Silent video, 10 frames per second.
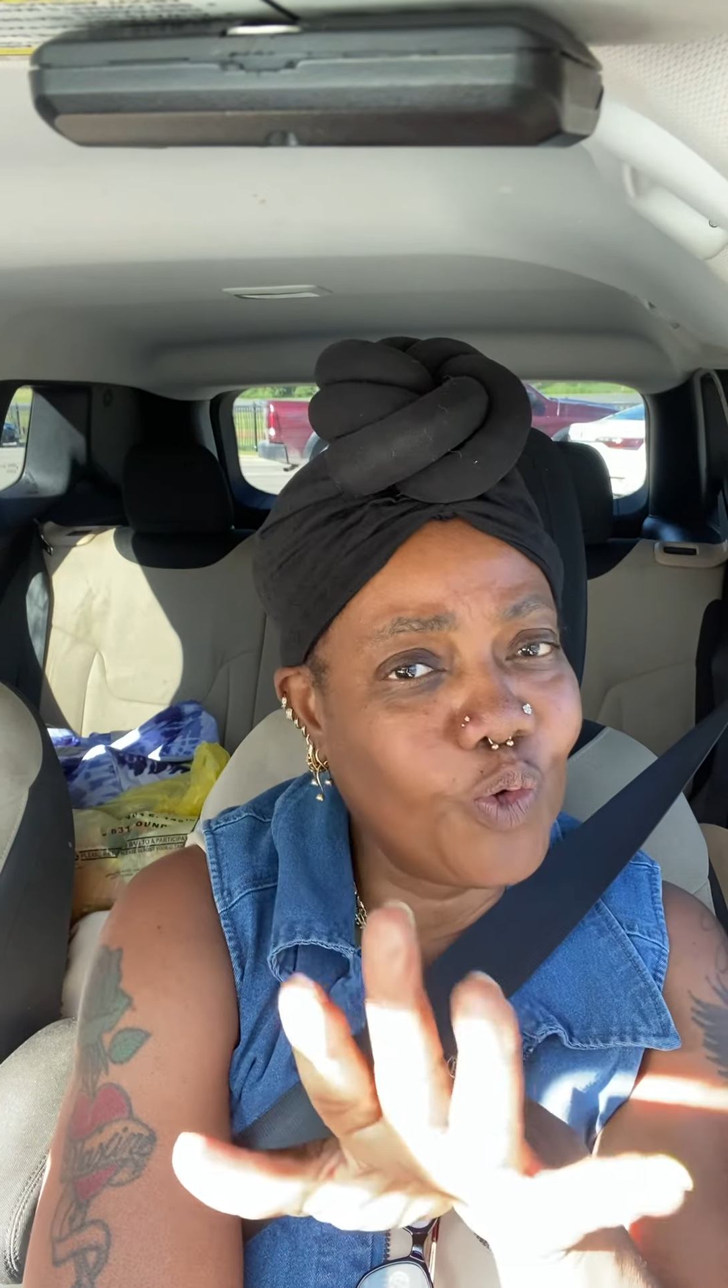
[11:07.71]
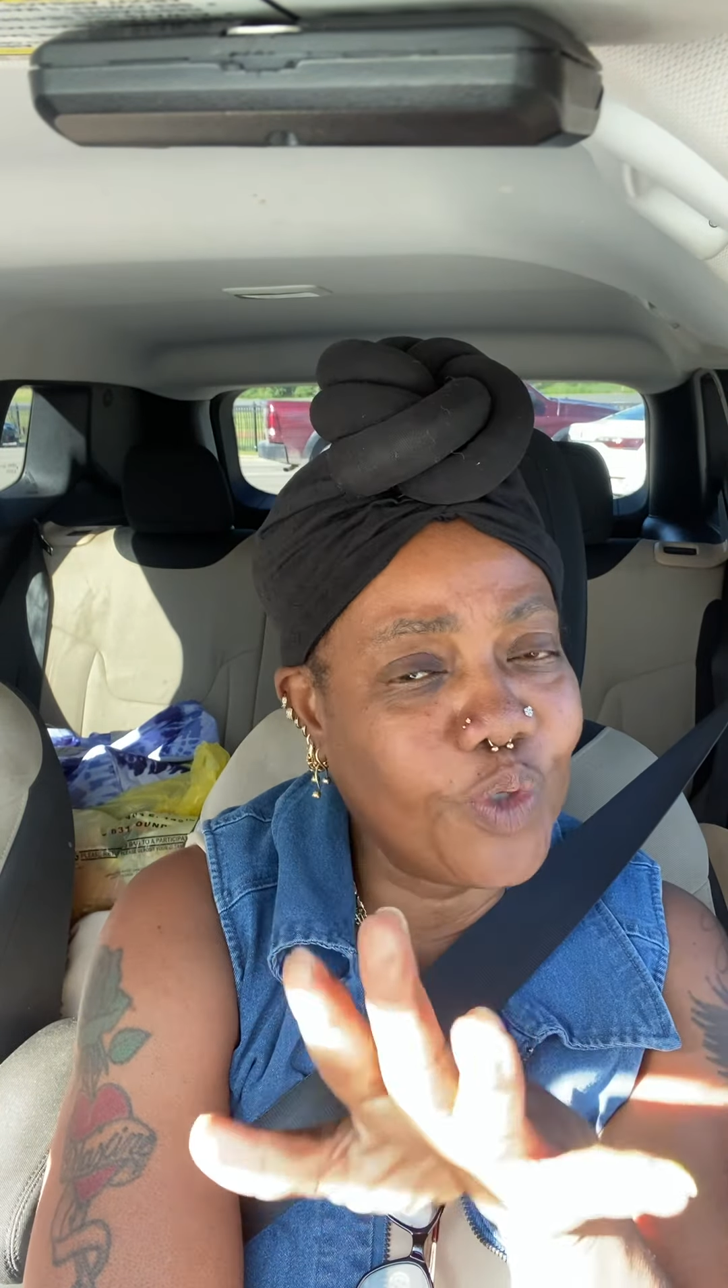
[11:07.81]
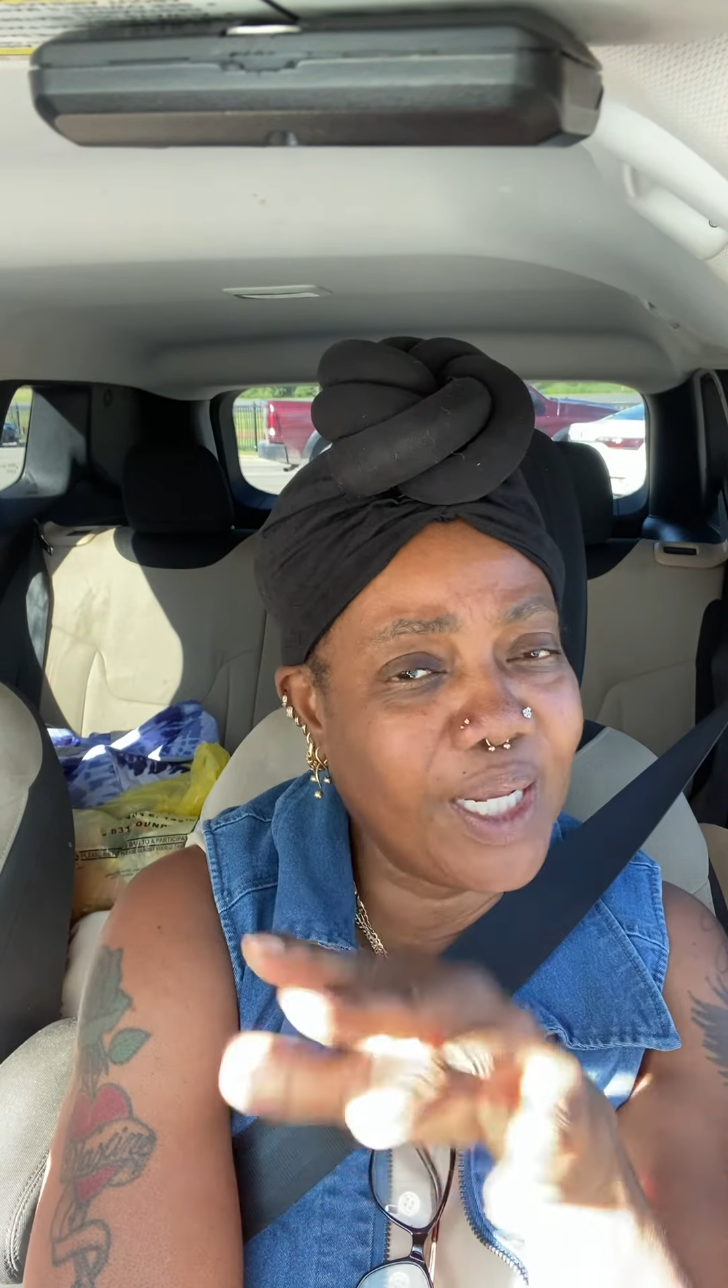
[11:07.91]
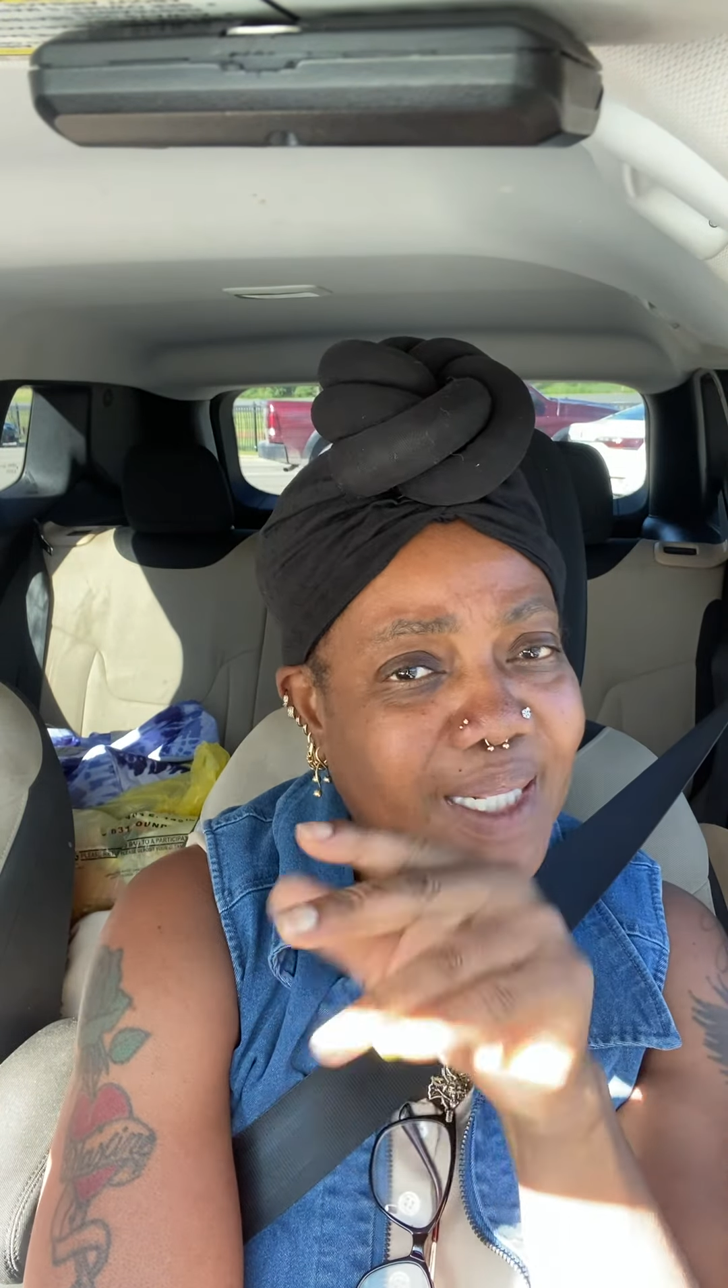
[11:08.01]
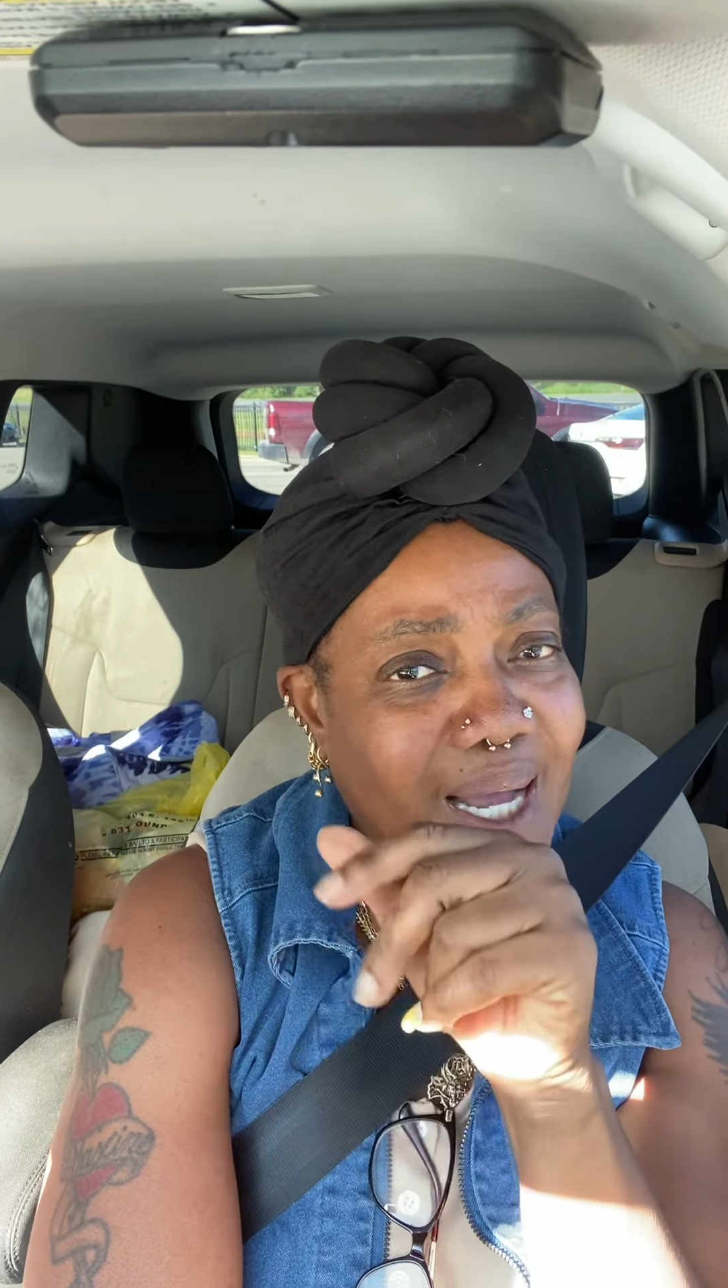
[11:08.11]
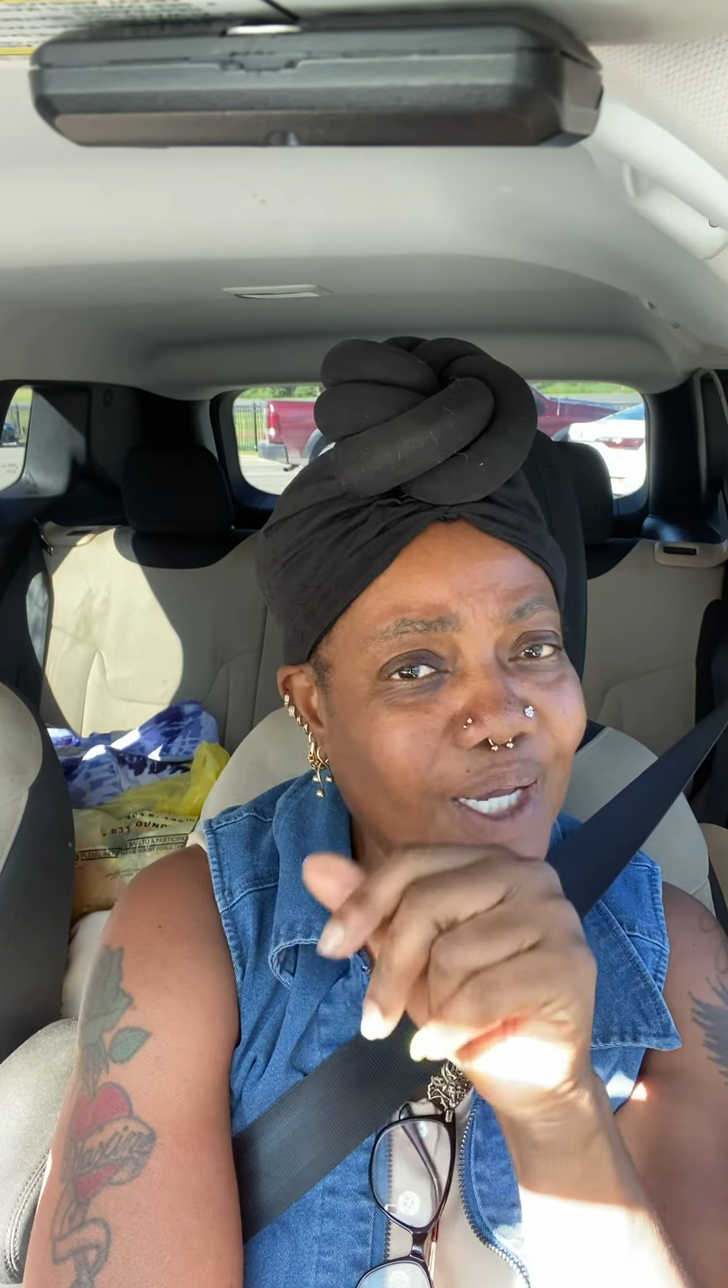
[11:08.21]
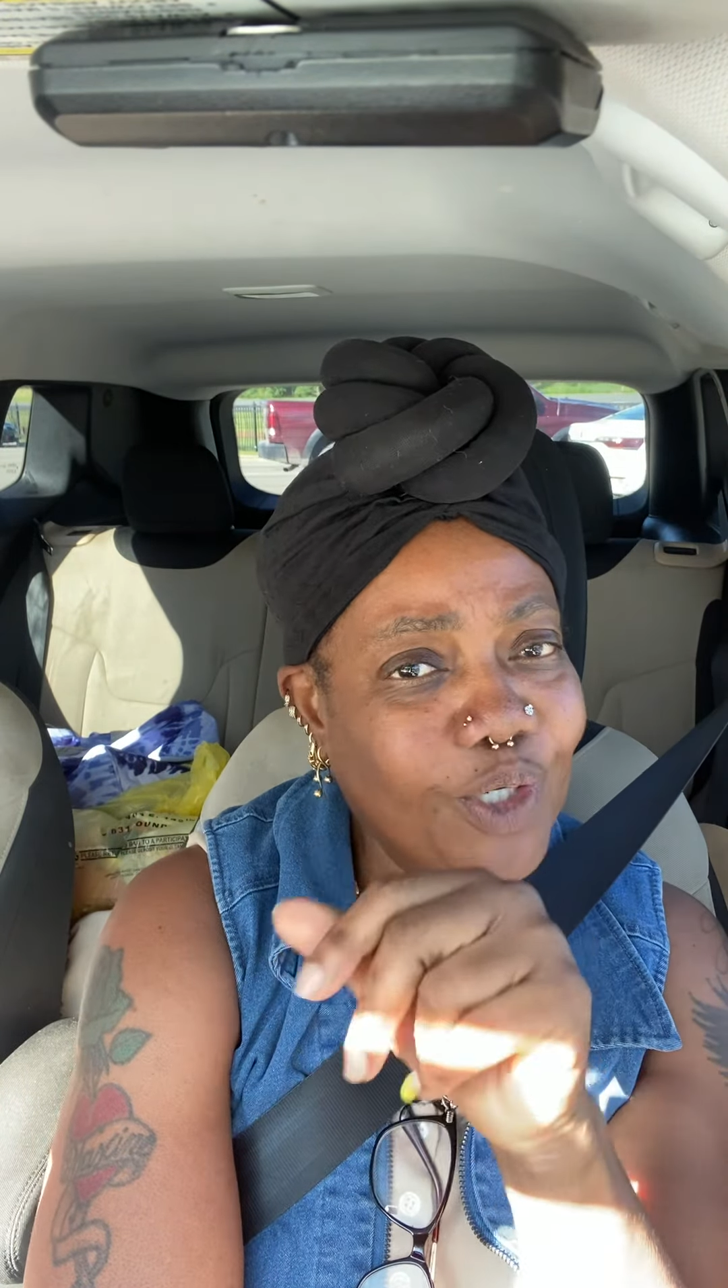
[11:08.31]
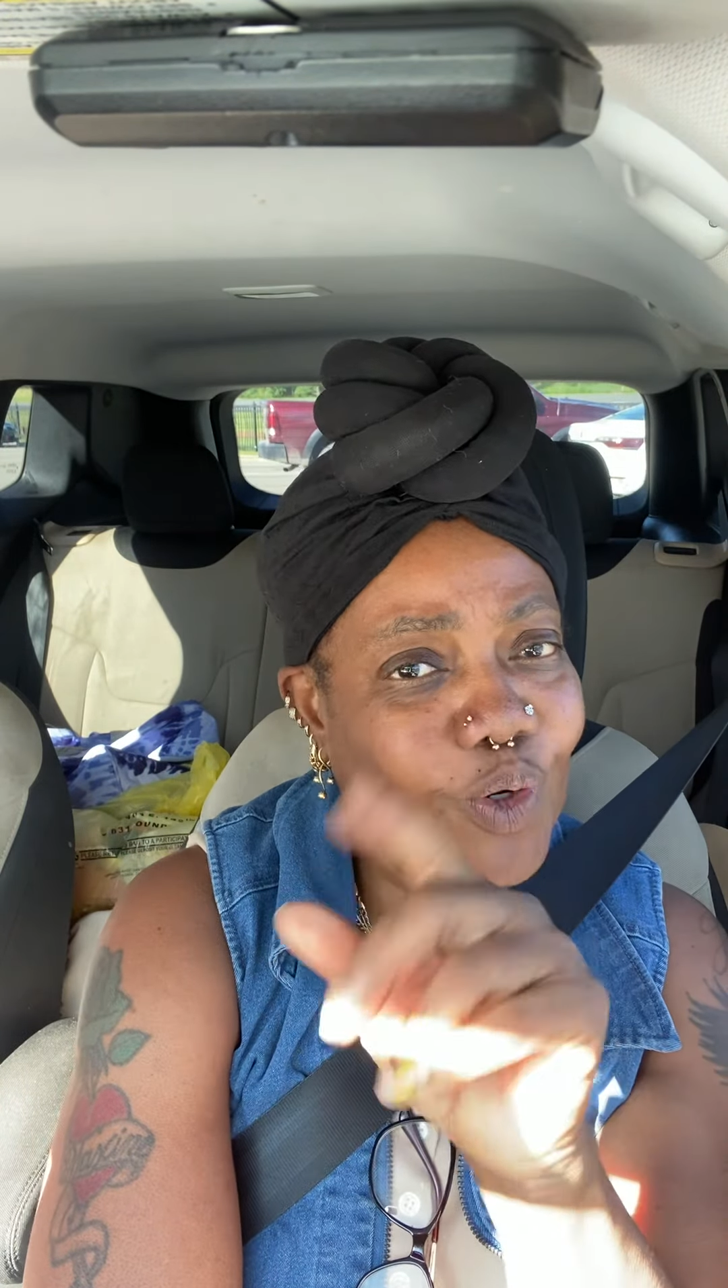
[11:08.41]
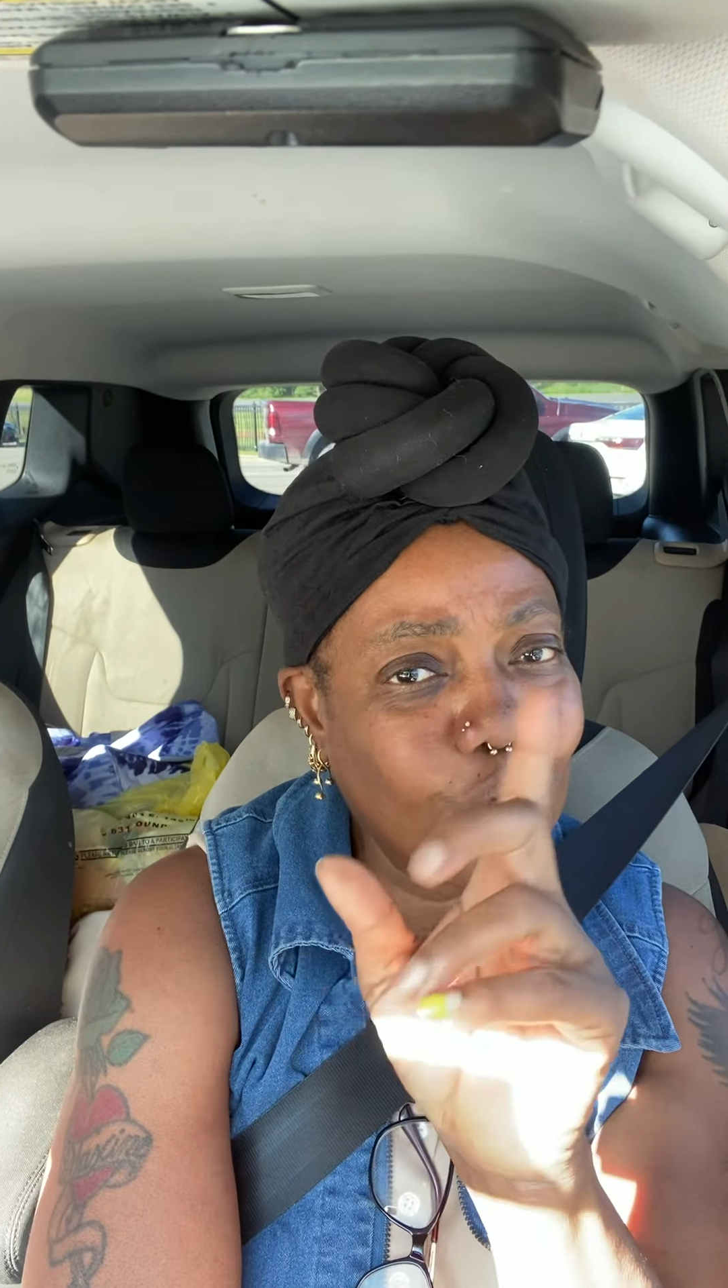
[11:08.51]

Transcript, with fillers: they are talking you oh,